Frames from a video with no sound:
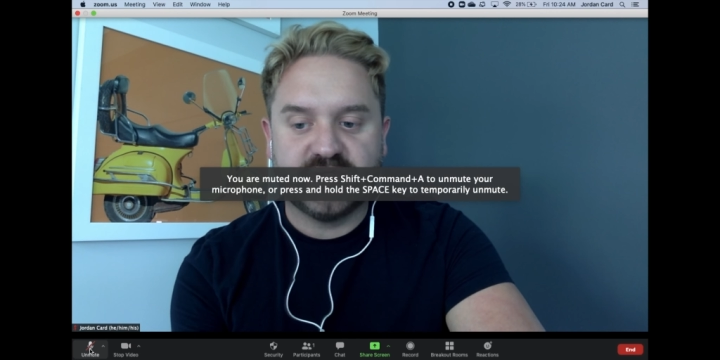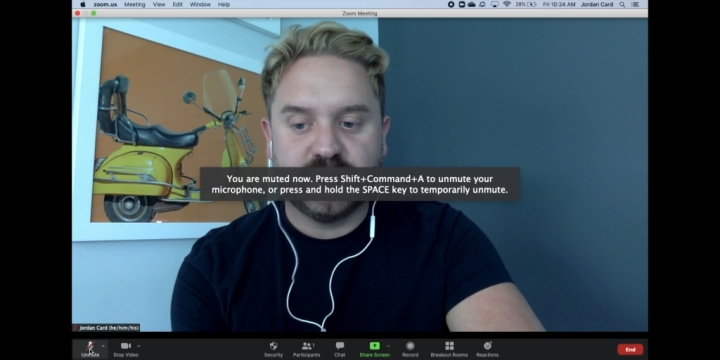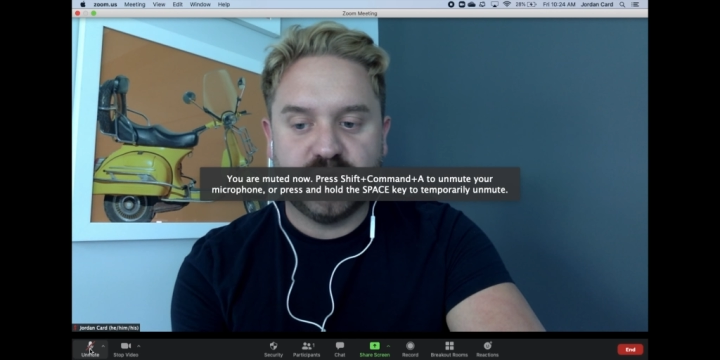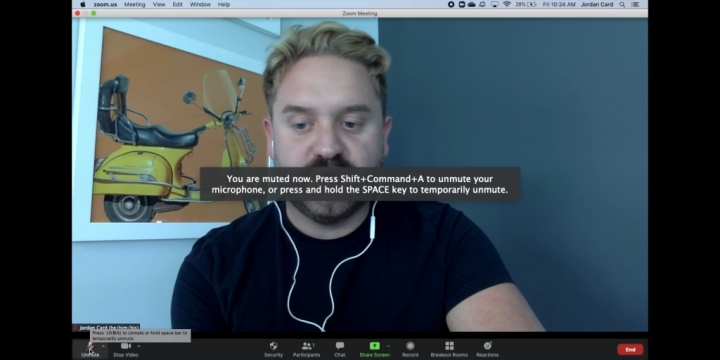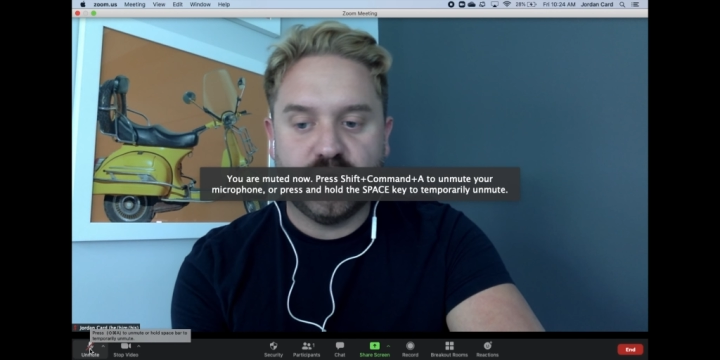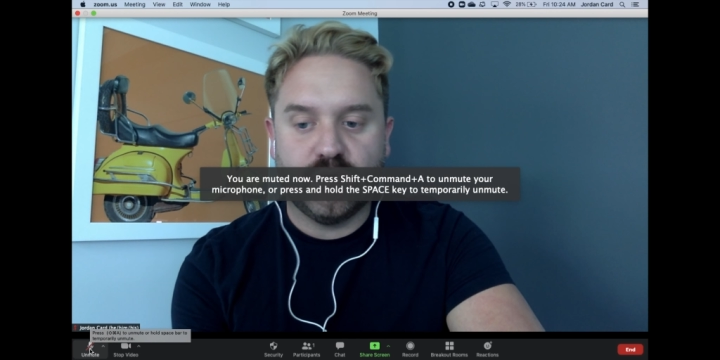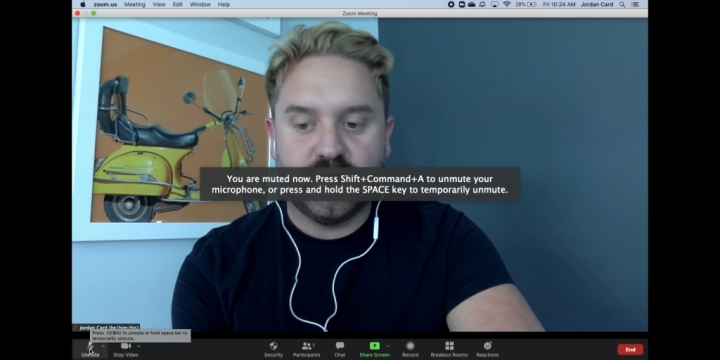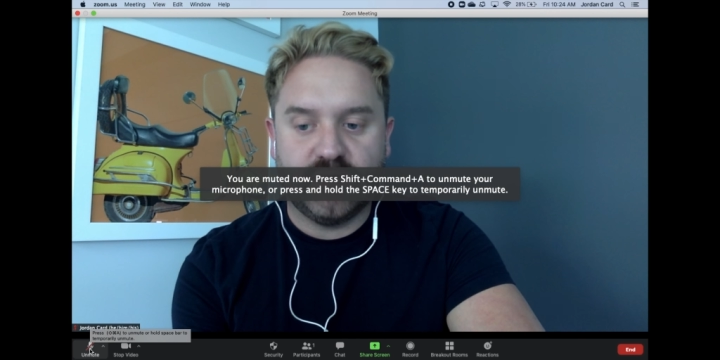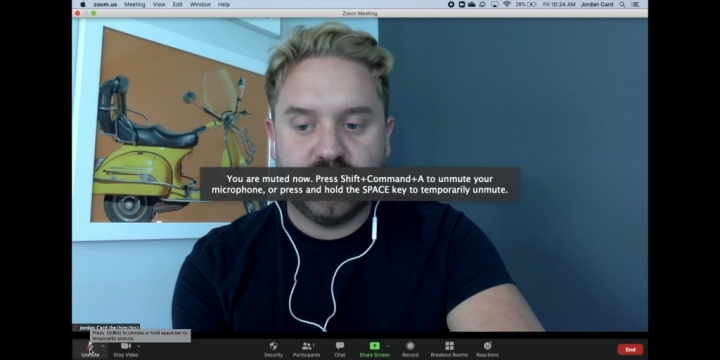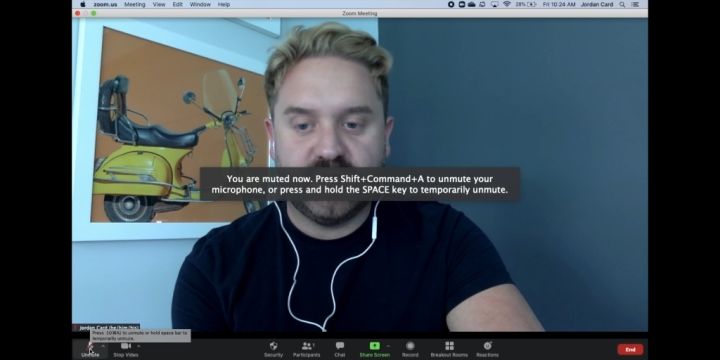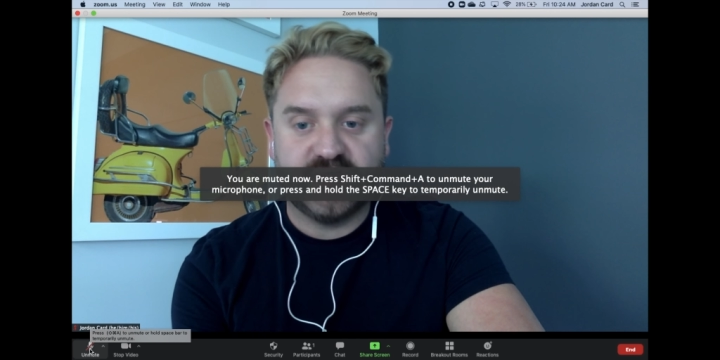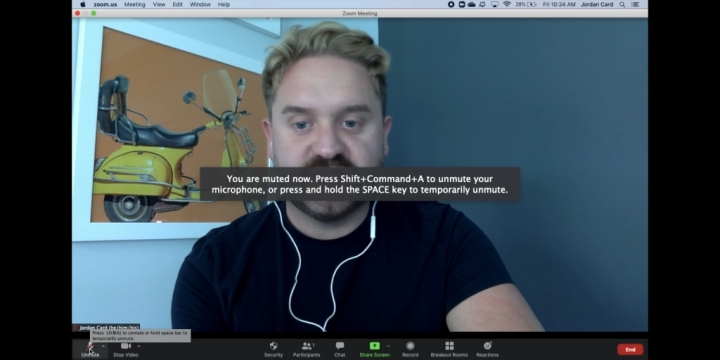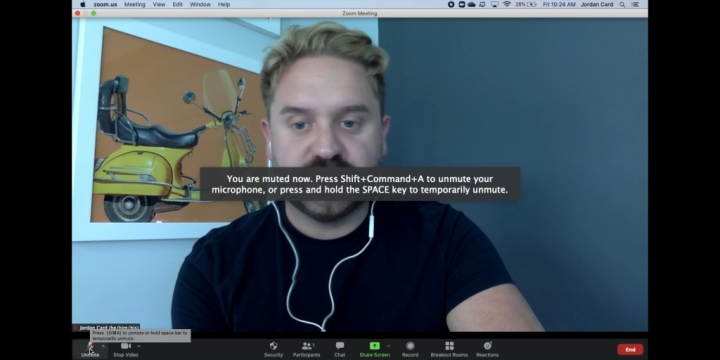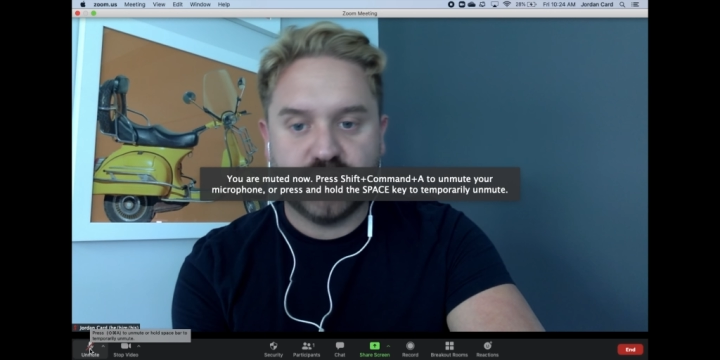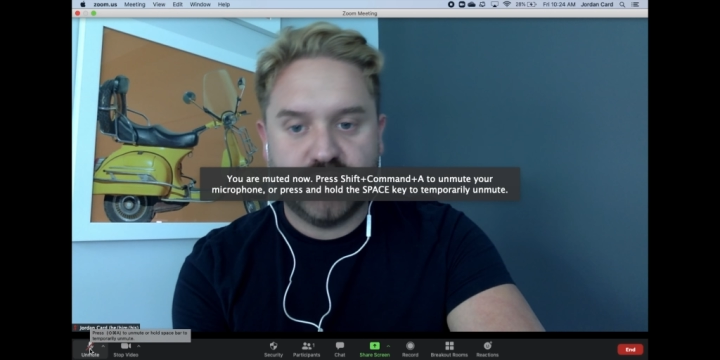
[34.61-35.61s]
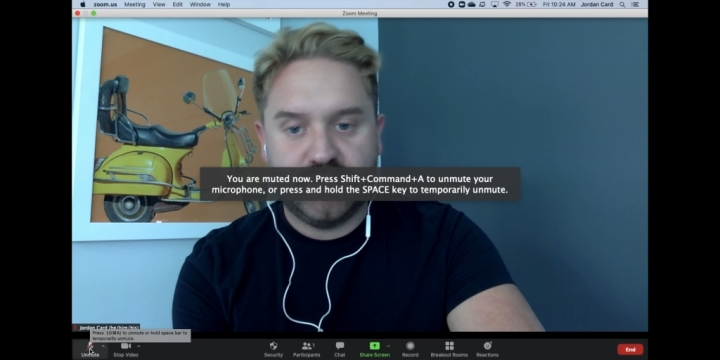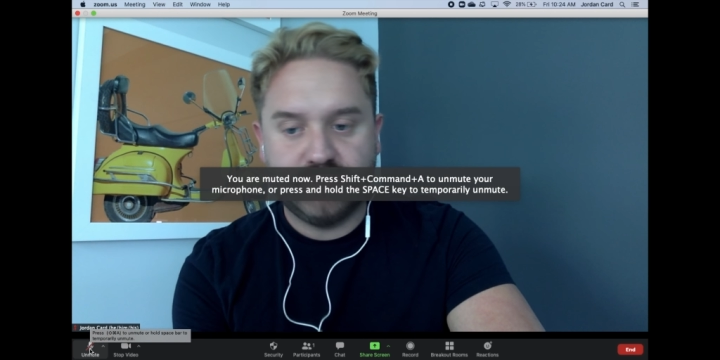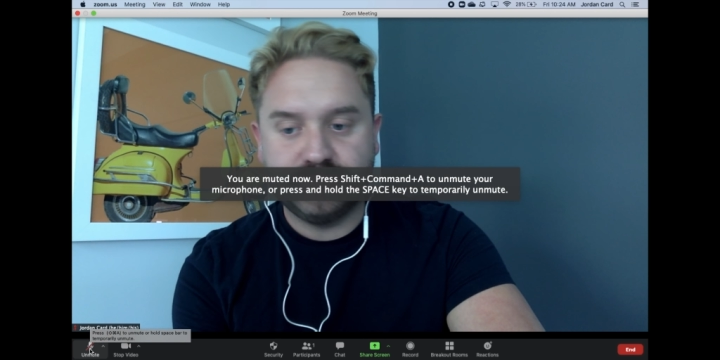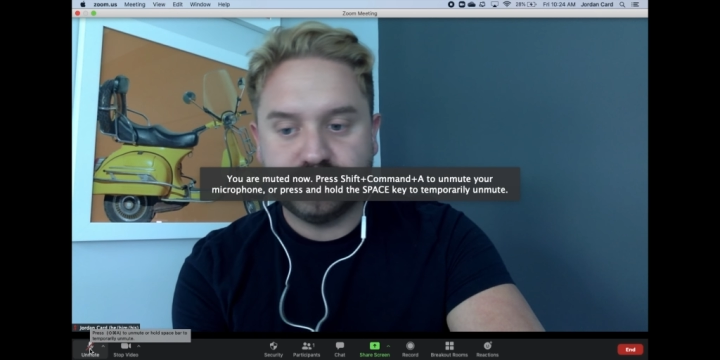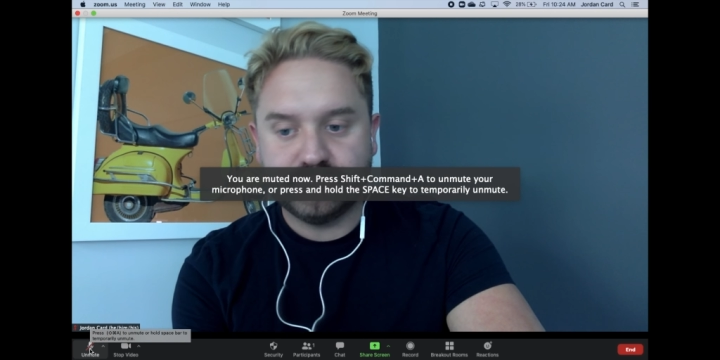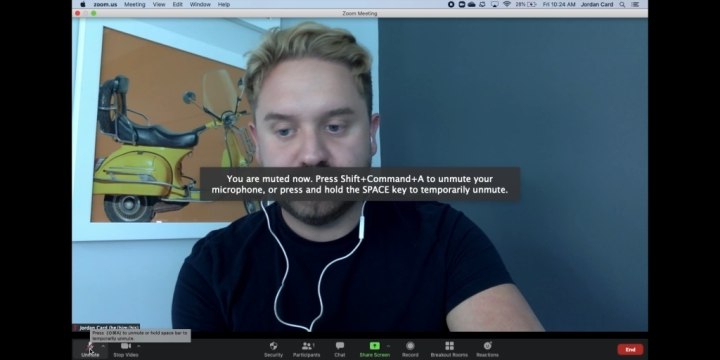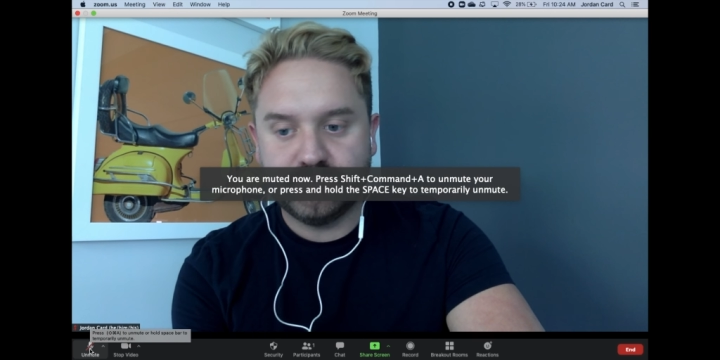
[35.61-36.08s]
I'm recording my
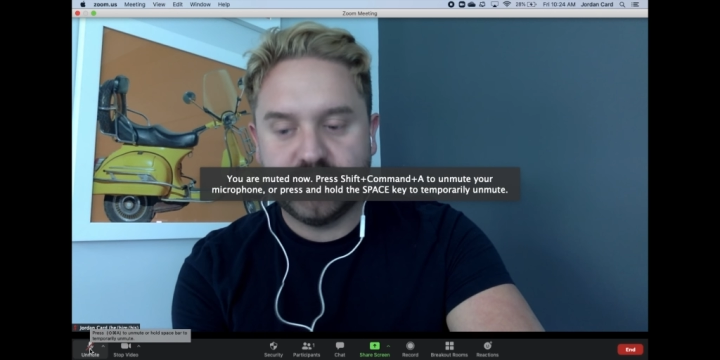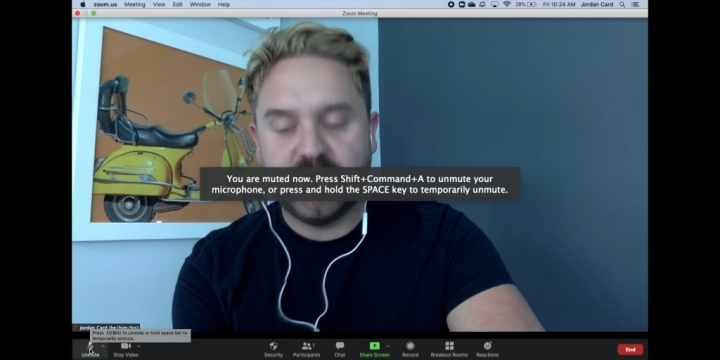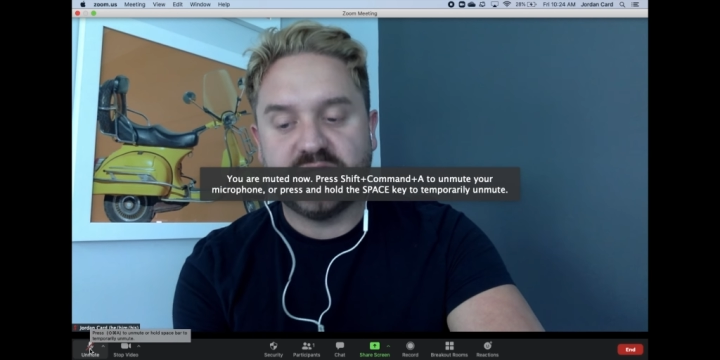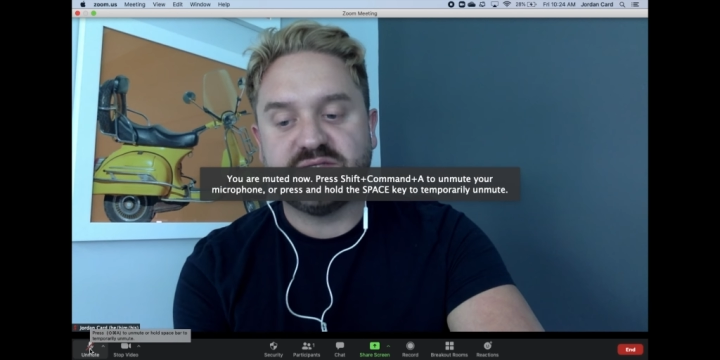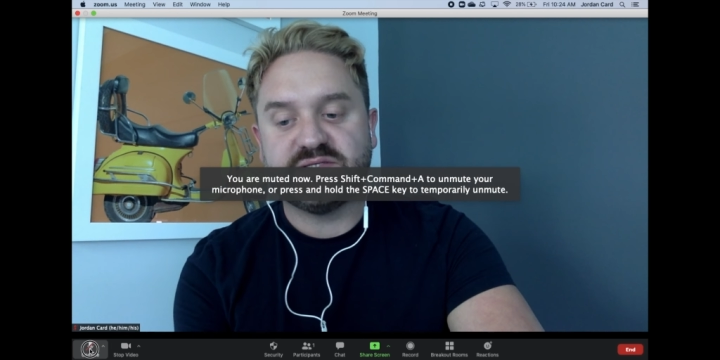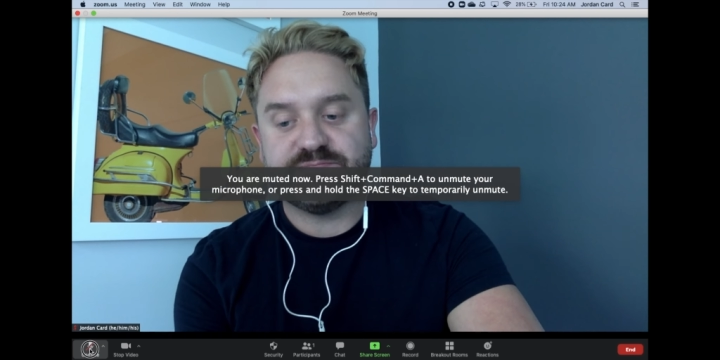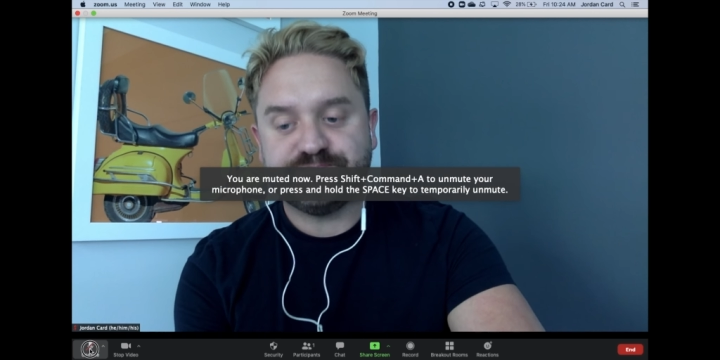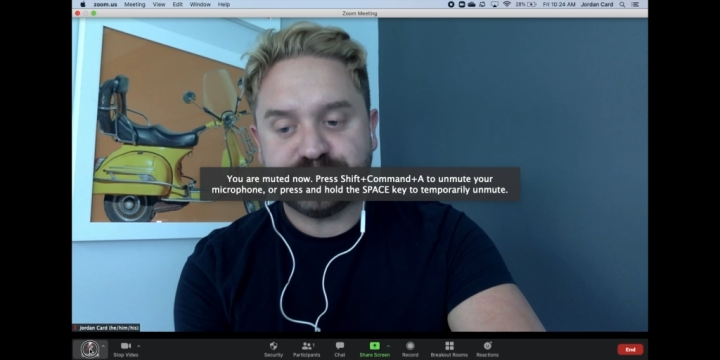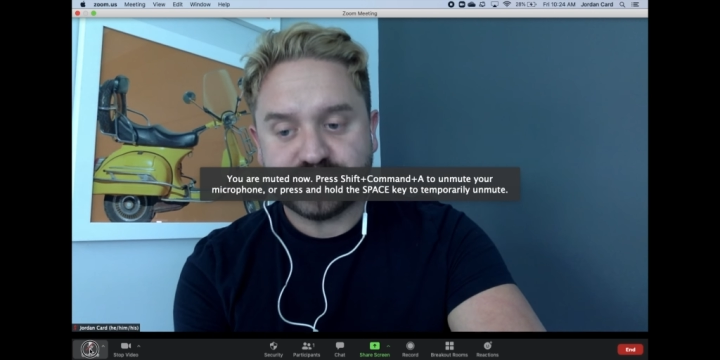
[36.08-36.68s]
screen, but